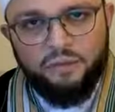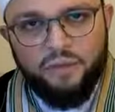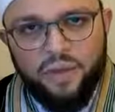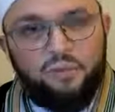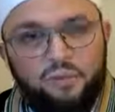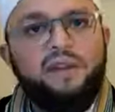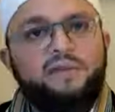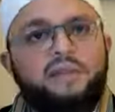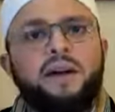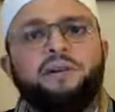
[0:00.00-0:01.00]
And we have
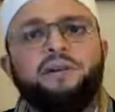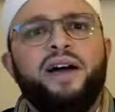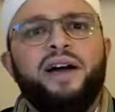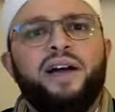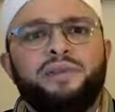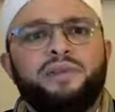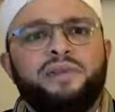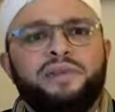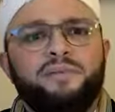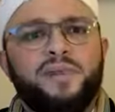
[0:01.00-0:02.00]
our modern
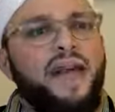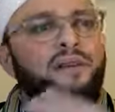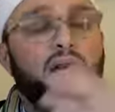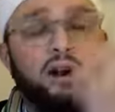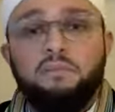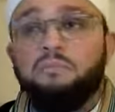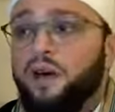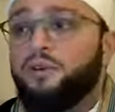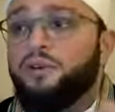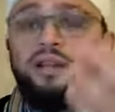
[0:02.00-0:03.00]
idols. We have our
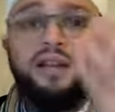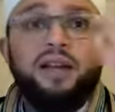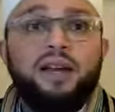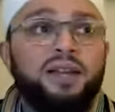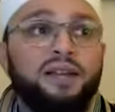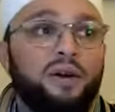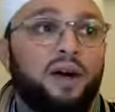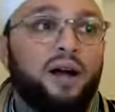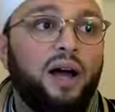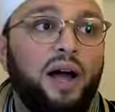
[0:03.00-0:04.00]
modern, you
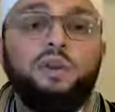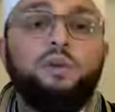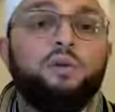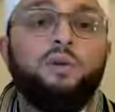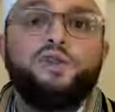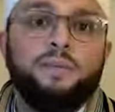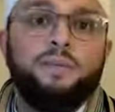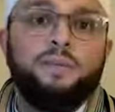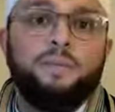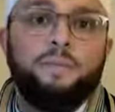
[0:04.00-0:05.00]
know, idol
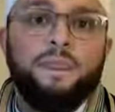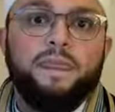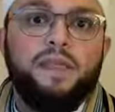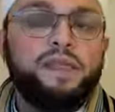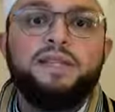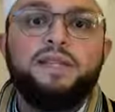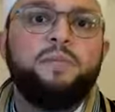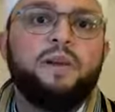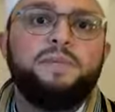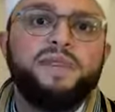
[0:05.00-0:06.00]
worship. The things that
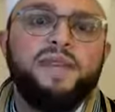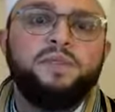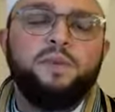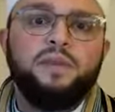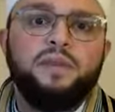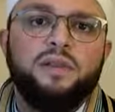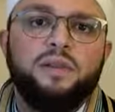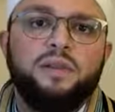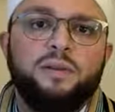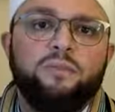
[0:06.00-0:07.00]
we are obsessed with.
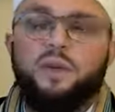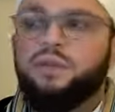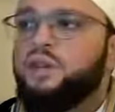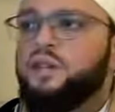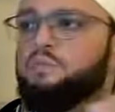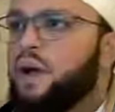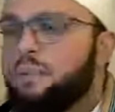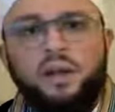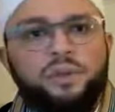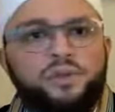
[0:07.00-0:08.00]
Whether it's
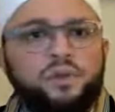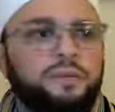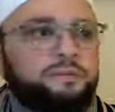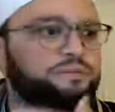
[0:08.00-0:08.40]
pop culture,